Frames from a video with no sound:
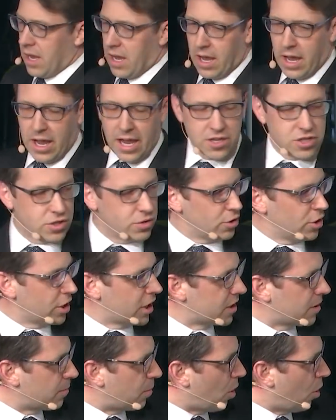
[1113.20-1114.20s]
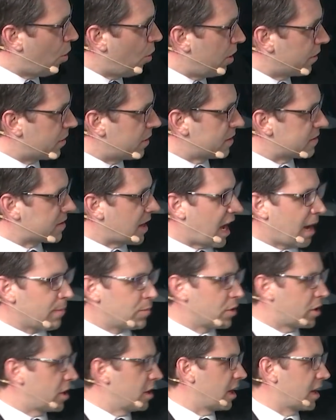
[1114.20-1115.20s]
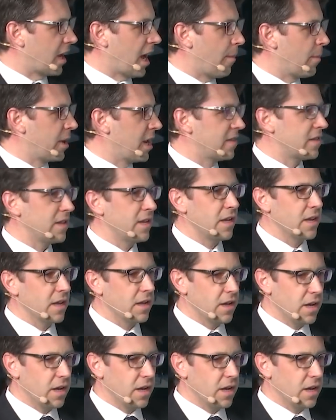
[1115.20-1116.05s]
As you look at the pole at the top, you can accommodate the